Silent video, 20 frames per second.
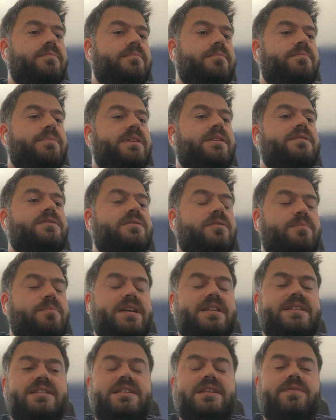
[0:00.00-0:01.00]
biggest
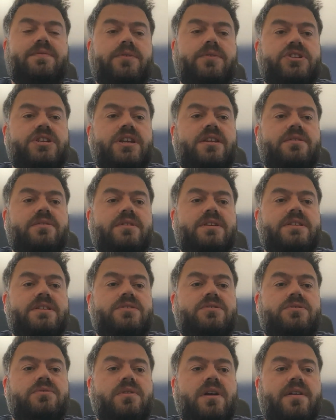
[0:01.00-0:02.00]
complexity for Shadow
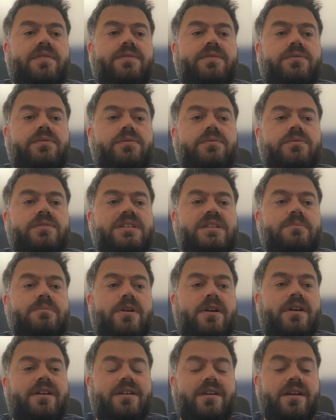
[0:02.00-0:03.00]
is to have to
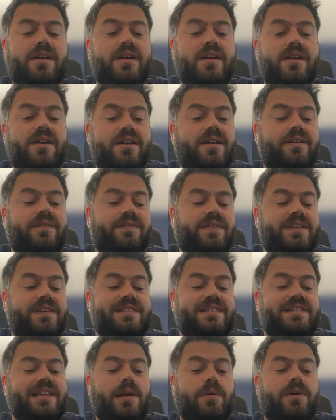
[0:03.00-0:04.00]
debug things
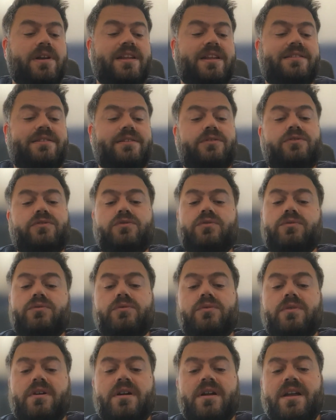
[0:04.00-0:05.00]
that are related
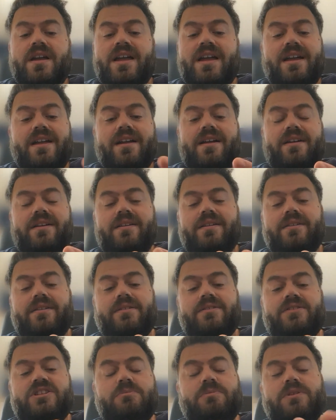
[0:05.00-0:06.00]
to
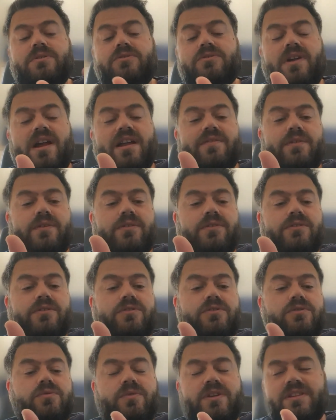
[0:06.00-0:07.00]
GPU drivers,
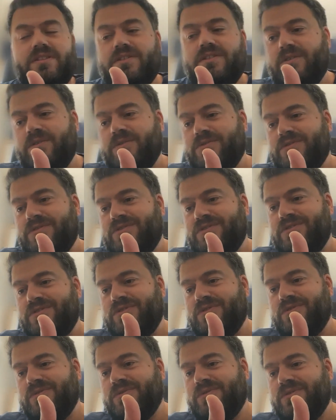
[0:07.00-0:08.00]
to Windows,
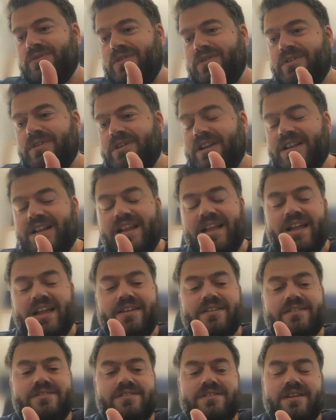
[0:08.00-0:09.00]
to the local
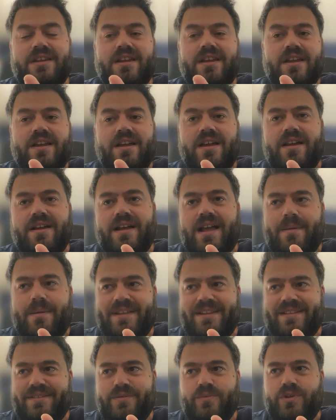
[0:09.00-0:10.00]
clients.
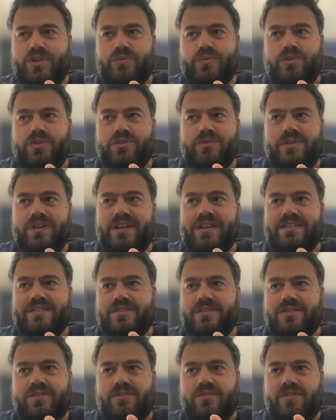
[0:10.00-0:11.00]
What we're doing
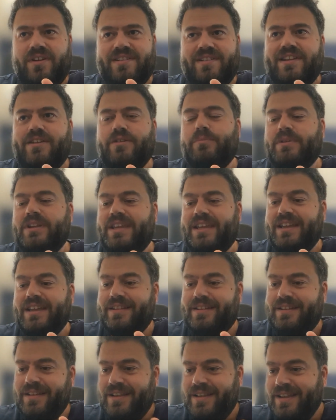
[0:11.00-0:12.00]
is crazy
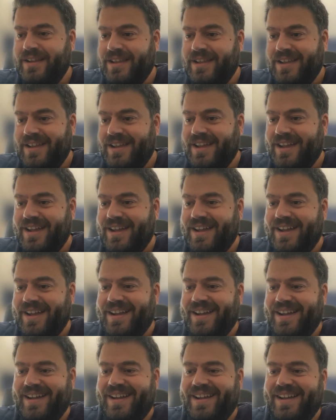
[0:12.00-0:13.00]
complicated.
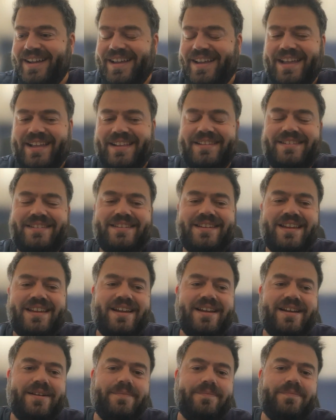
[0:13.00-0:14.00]
And
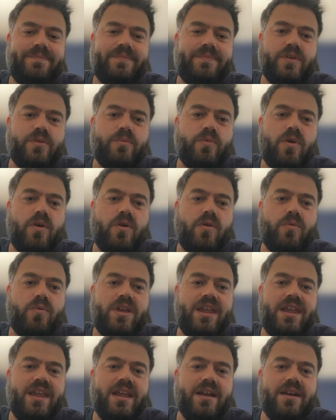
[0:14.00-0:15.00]
the more
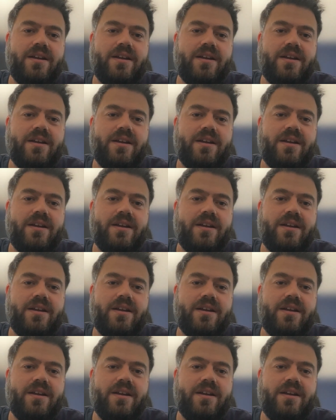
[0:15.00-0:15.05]
we